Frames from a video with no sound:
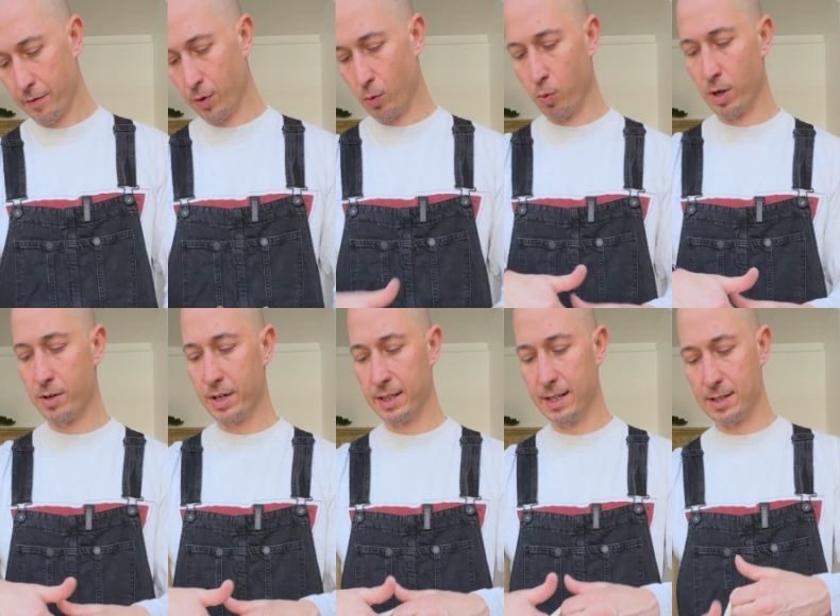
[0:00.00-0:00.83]
you're
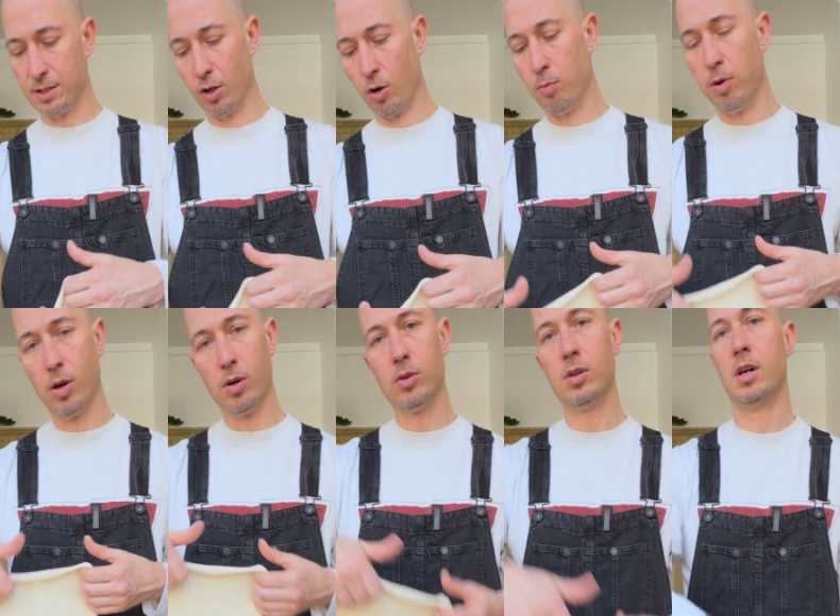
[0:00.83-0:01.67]
wondering, this dough
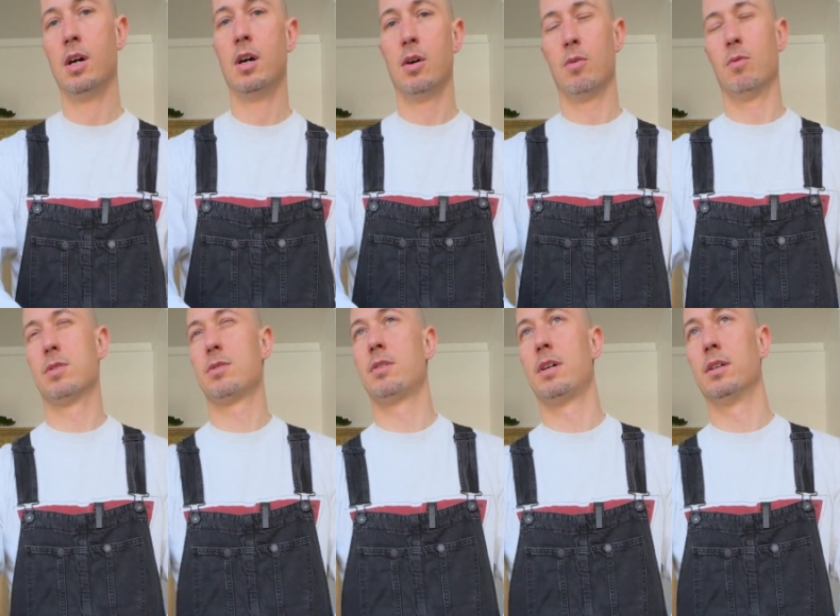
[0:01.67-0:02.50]
bowl
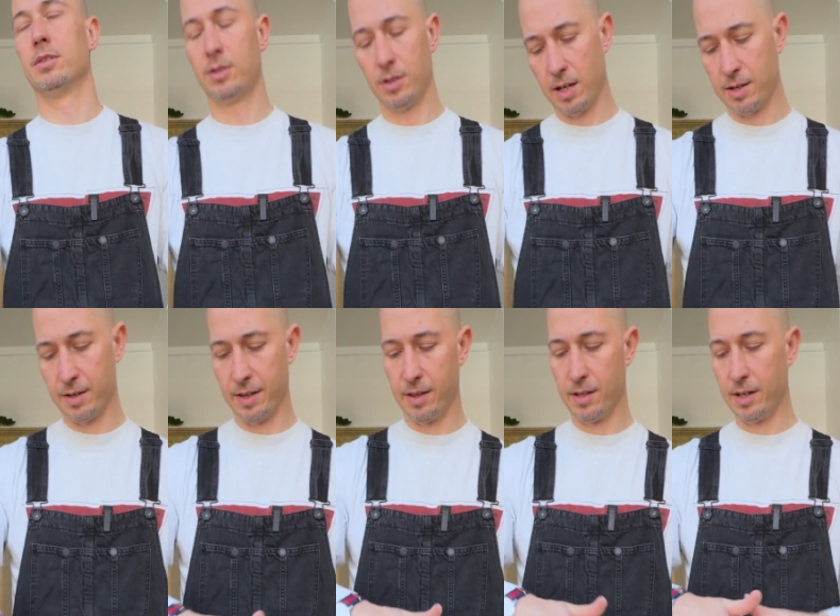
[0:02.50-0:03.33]
was around
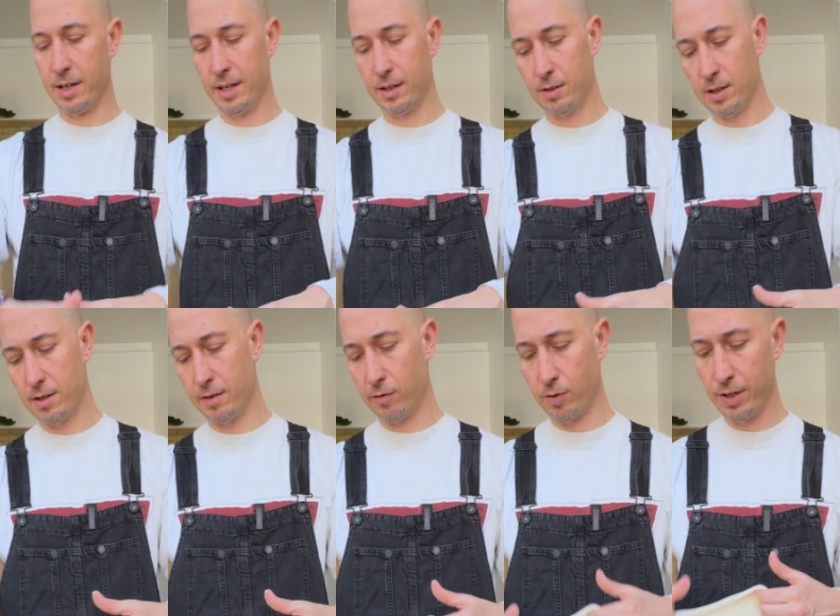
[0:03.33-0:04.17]
230,
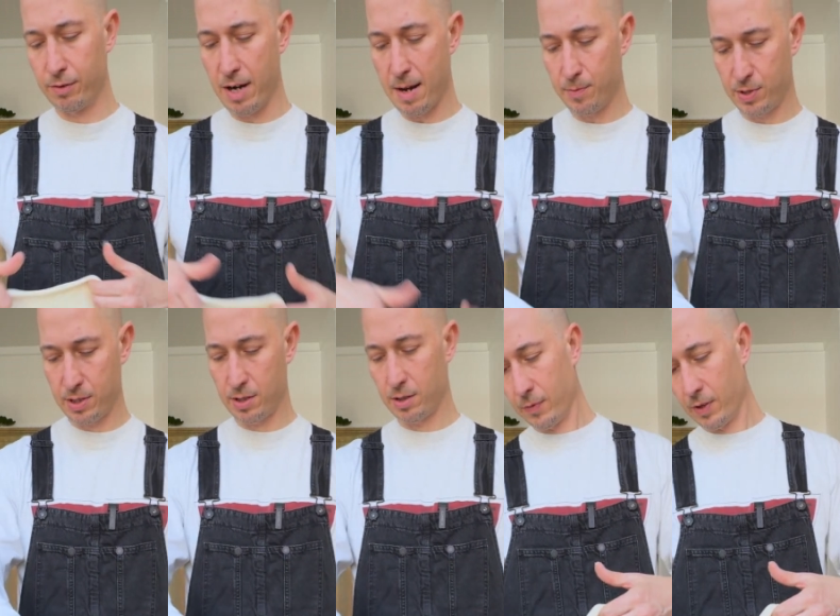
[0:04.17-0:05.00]
240
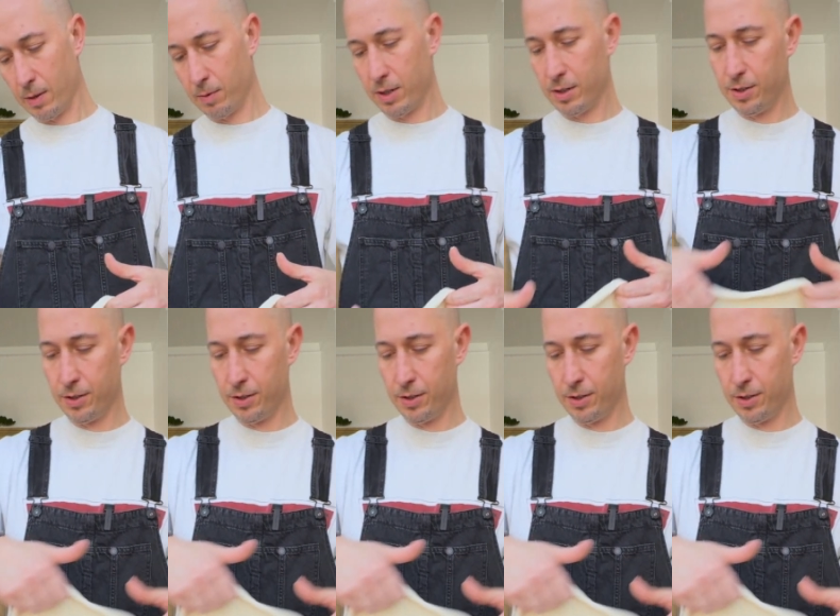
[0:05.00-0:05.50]
grams. And I'm gonna do